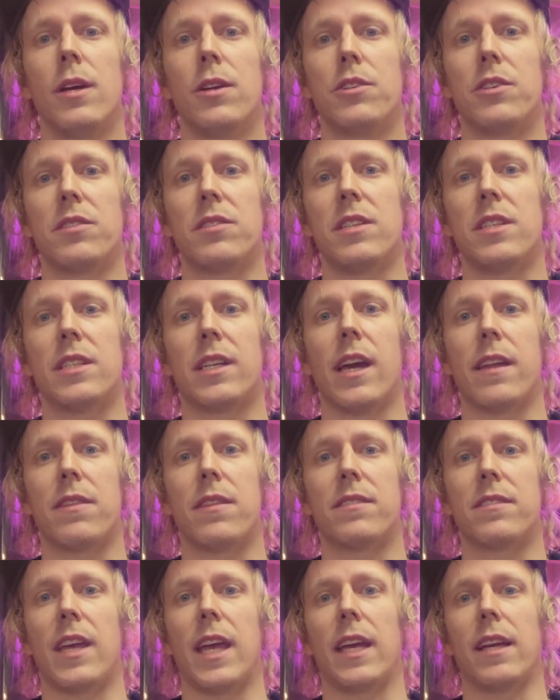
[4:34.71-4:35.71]
Just need to get
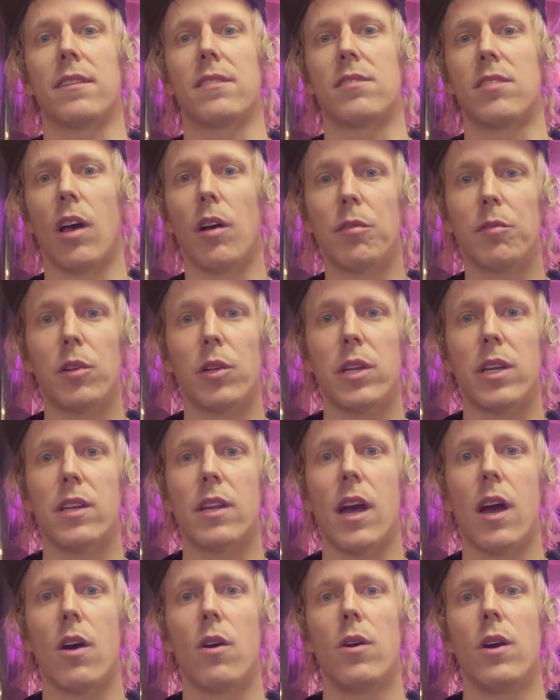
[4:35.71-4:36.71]
the tank itself
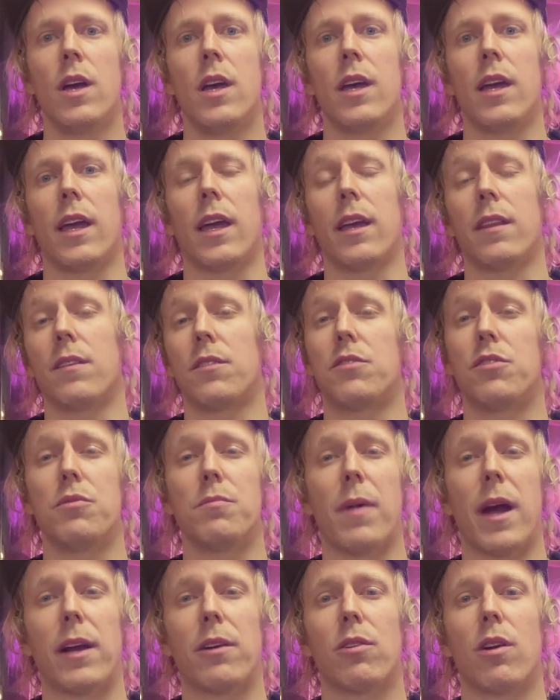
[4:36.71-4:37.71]
cleaned out and the two
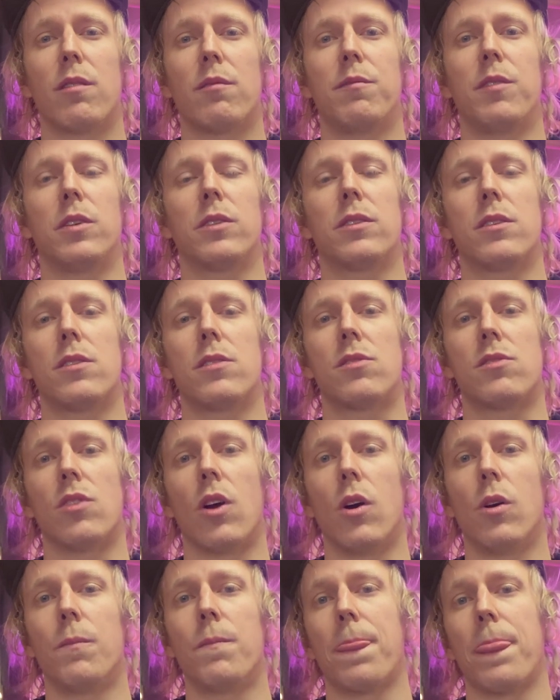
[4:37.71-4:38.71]
micron filters,
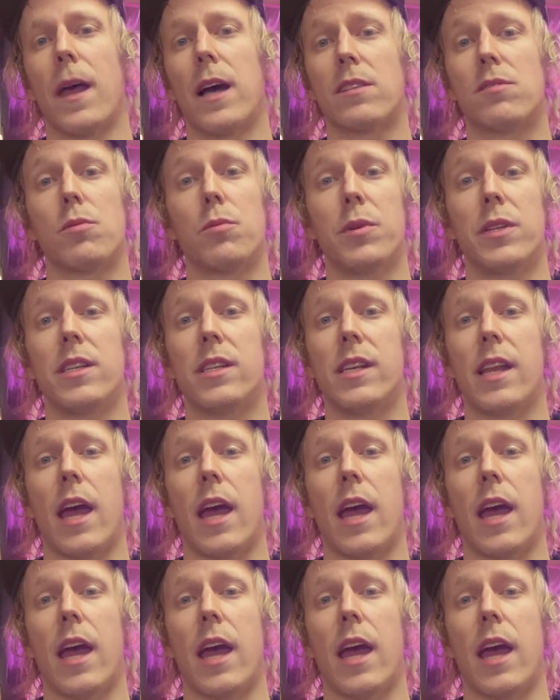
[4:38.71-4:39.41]
so that's what we did